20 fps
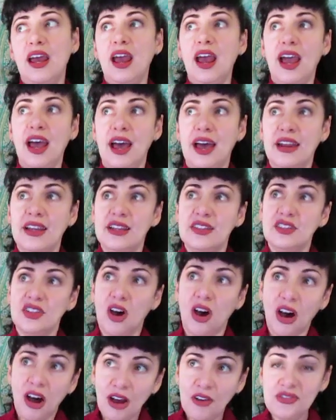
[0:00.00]
and it's
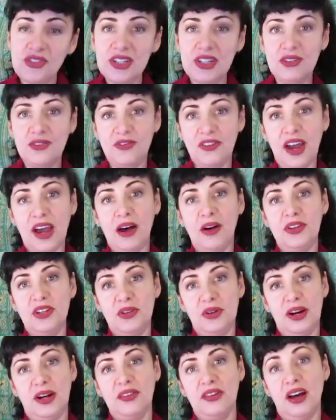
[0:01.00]
often found
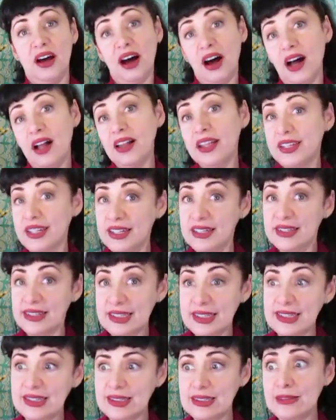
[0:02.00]
around the holiday
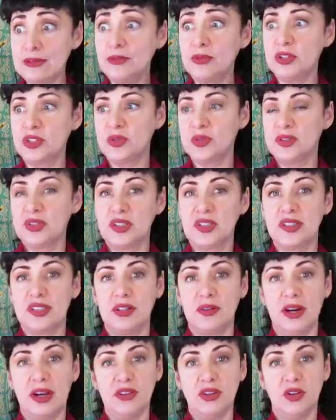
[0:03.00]
season, which we're just
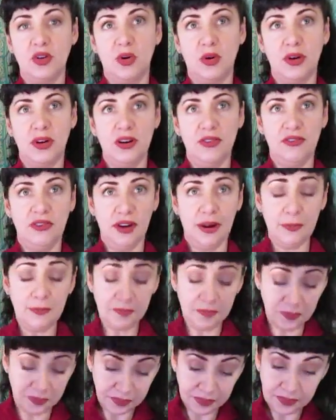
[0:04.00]
around the corner from.
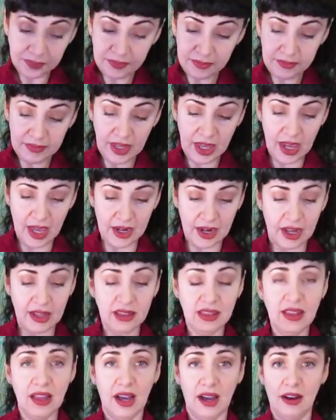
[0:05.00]
And I
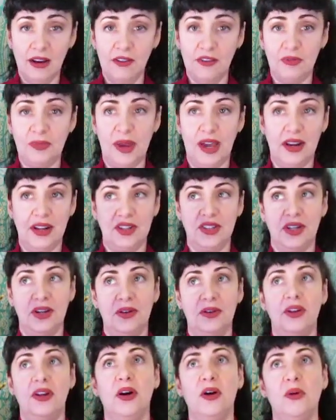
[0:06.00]
love
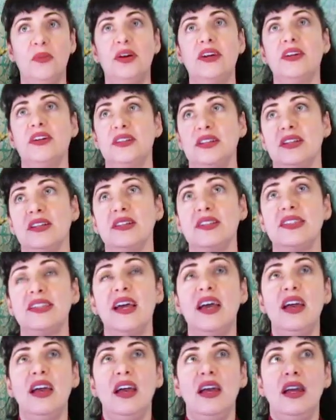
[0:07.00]
panettone. Oh my goodness.
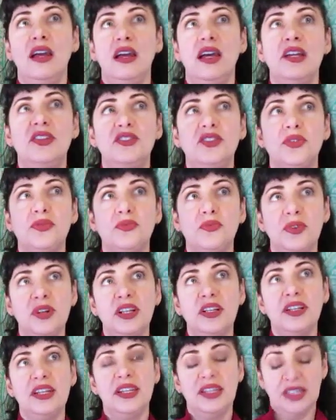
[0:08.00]
It's a
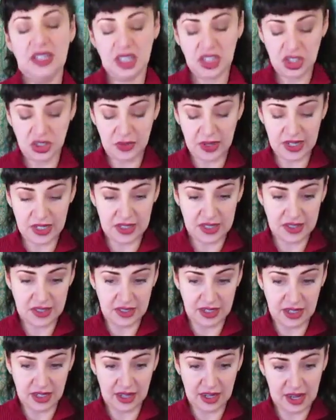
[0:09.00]
really
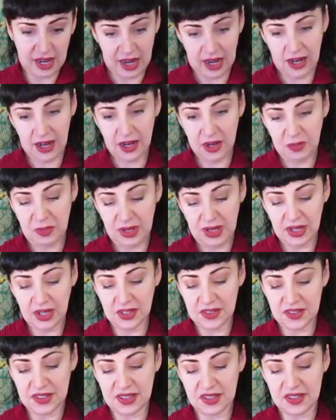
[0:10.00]
interesting cake
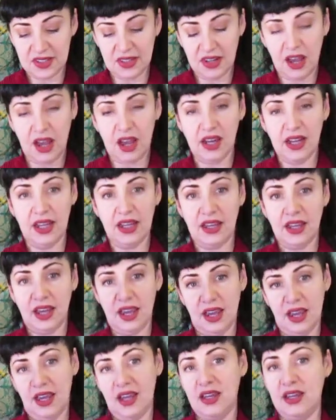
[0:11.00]
because it's not a
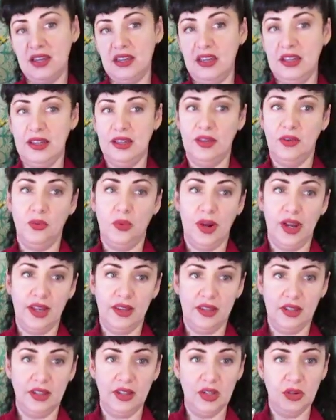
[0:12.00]
cake in the way
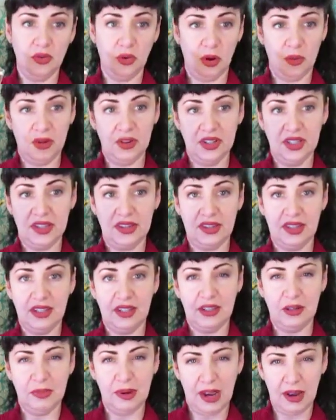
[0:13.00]
that you normally
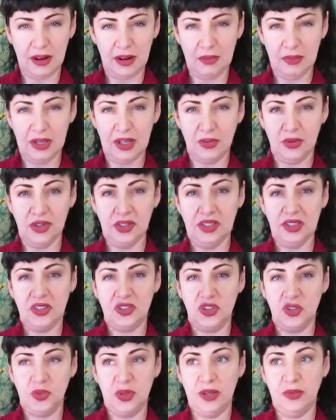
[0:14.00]
think about it, being really
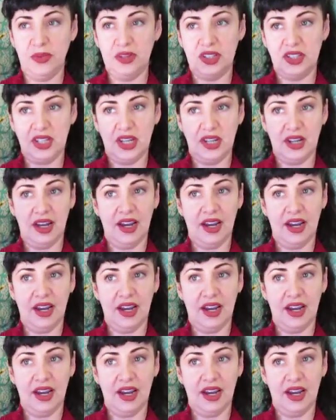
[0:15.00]
sweet with a ton of